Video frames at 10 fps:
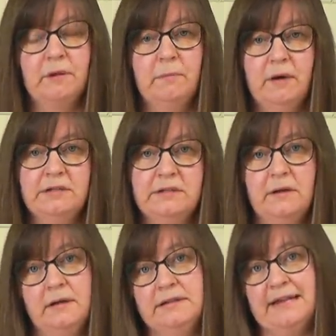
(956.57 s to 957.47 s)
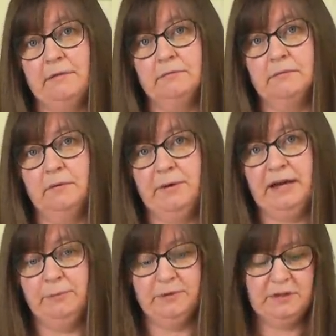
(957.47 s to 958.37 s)
my designs out on
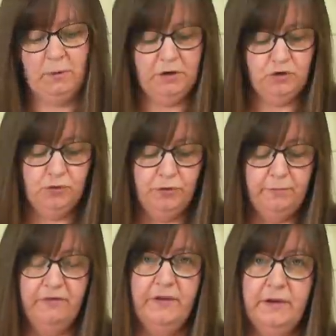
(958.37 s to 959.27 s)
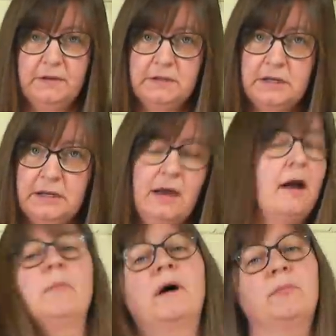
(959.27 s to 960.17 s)
paper. So I draw them first,
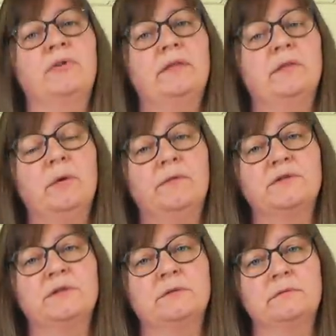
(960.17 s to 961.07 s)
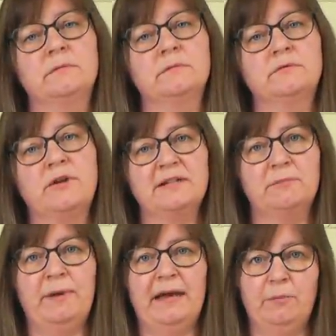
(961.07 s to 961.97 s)
and I print them onto
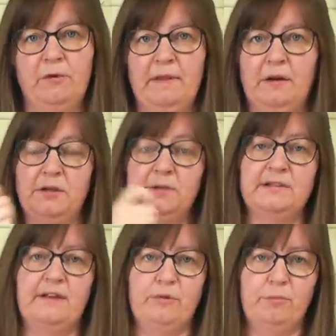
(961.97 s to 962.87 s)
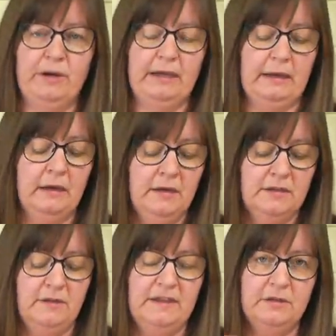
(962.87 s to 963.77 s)
tracing paper, and then I use that for pricking.
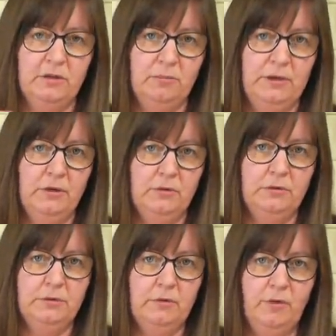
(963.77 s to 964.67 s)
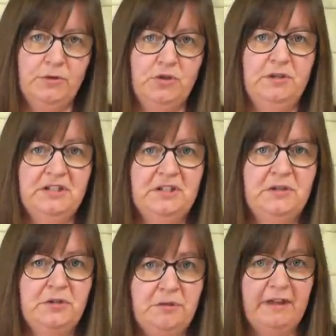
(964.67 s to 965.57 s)
So this could be a good opportunity
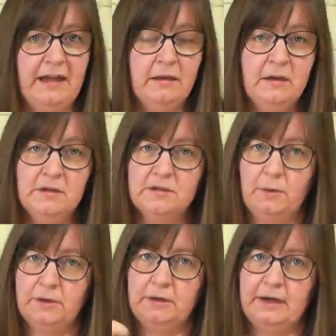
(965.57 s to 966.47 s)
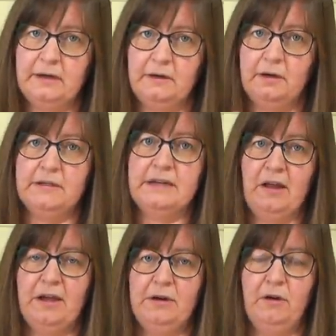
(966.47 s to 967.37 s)
to that, so I can get a nice
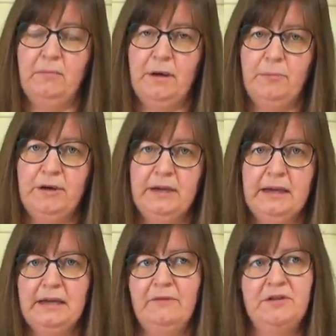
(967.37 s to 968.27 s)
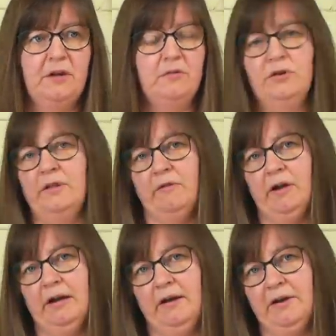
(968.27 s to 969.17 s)
line on my pricking, and if I don't do the
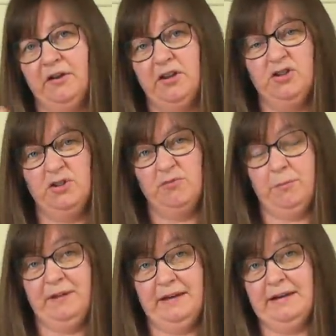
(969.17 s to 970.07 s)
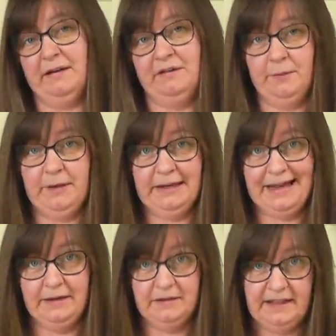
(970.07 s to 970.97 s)
right line I can just rub the end out and do it
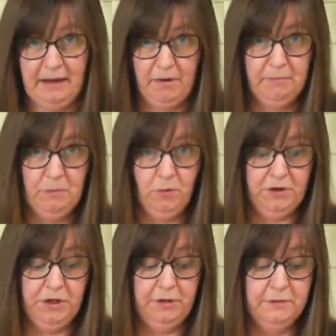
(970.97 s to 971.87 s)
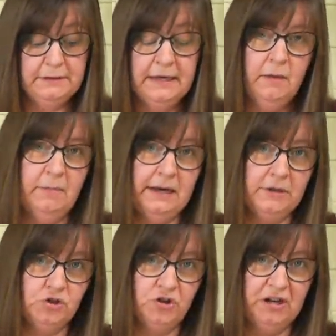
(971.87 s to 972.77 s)
again. So that might be one use, but
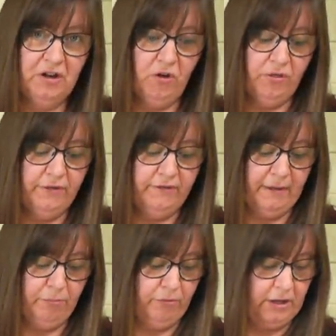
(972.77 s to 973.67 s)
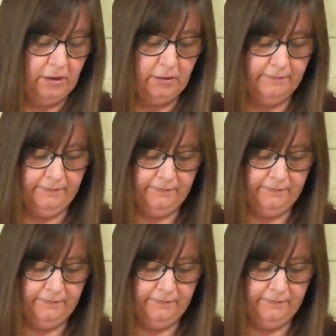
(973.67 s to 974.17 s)
let's try it on the fabric.